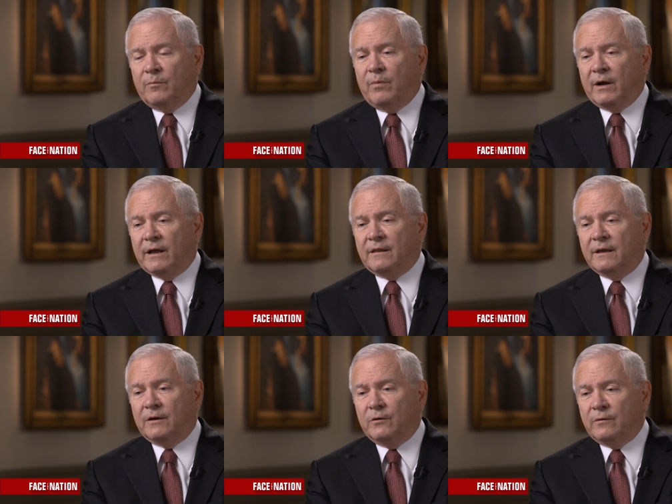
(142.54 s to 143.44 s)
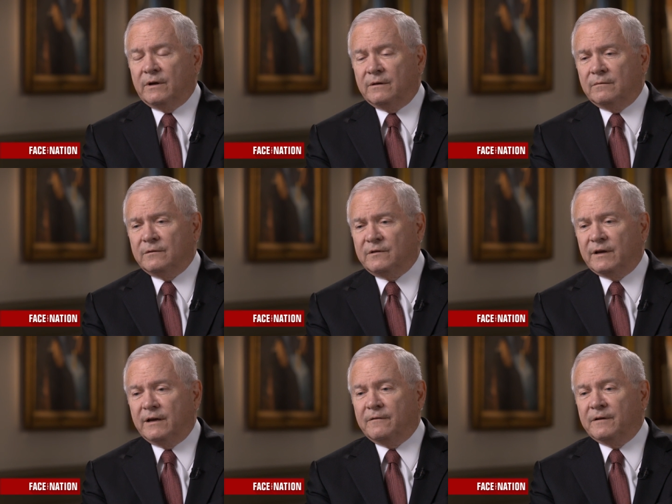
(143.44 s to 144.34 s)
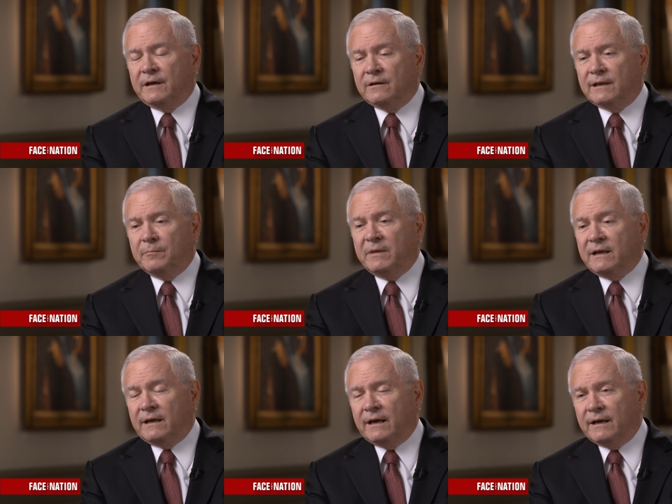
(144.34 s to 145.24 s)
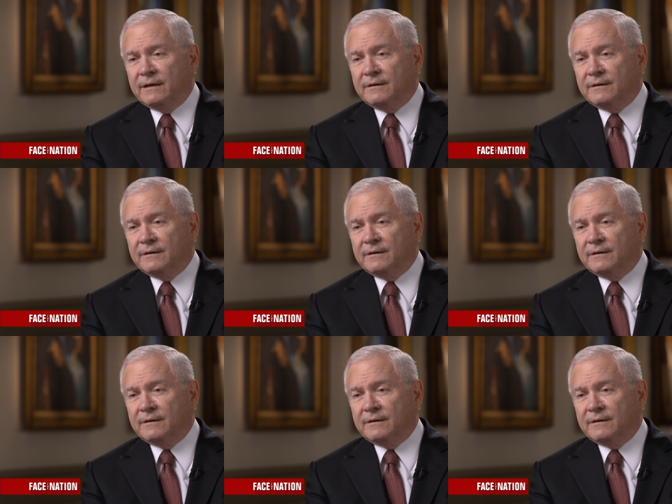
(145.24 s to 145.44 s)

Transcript: but I think you can significantly mitigate